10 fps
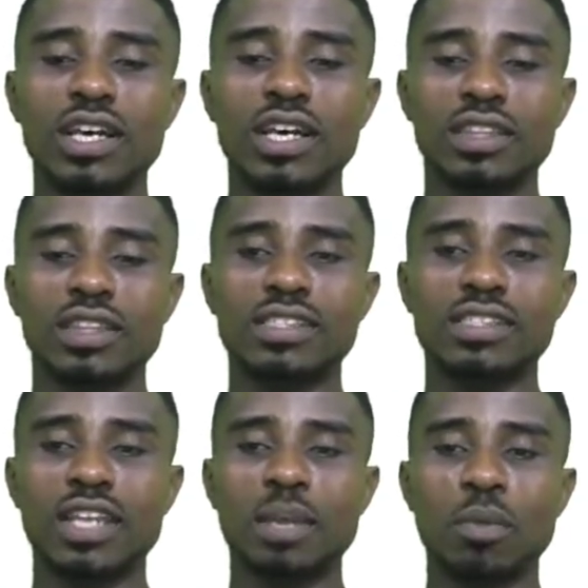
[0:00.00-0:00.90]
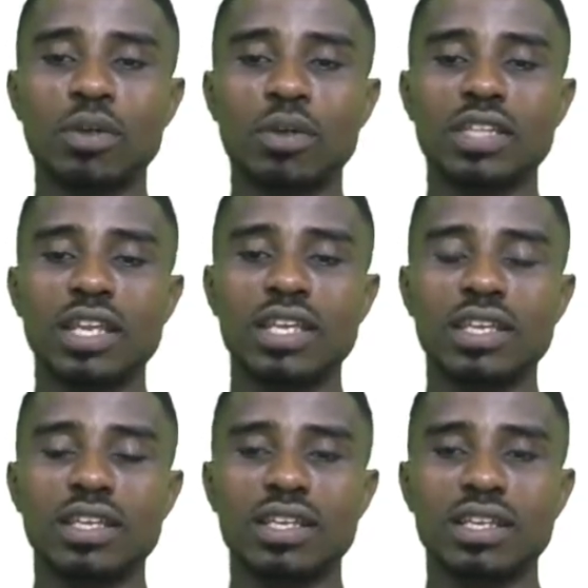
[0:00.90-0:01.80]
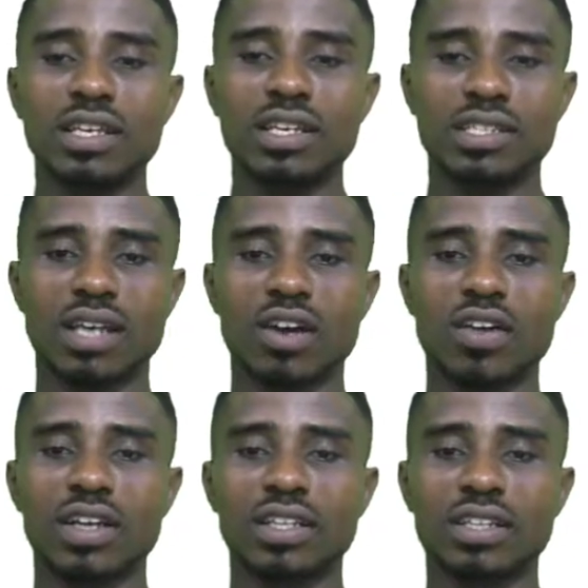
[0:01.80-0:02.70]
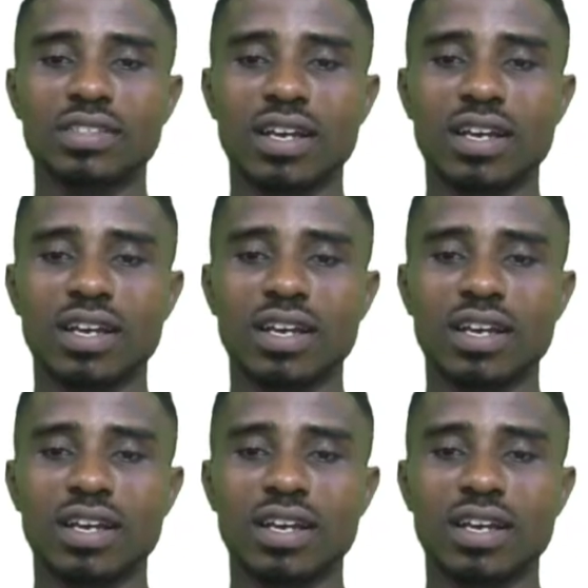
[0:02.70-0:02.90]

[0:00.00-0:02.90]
33.3 is our correct answer.